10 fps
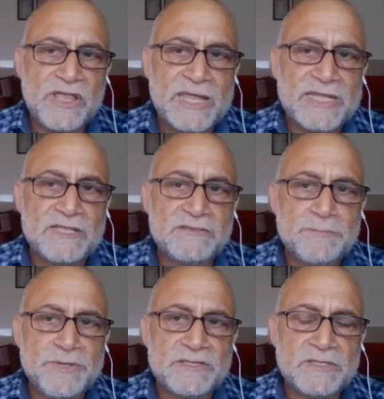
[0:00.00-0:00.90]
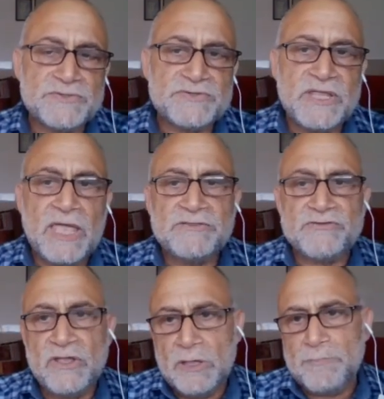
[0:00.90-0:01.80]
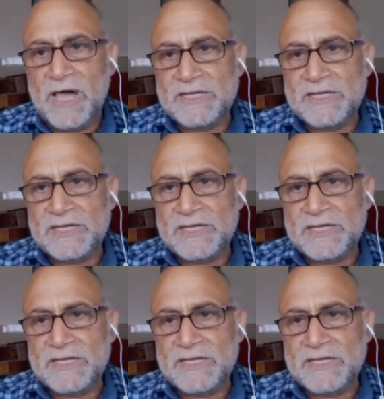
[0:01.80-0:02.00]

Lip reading: an independent state by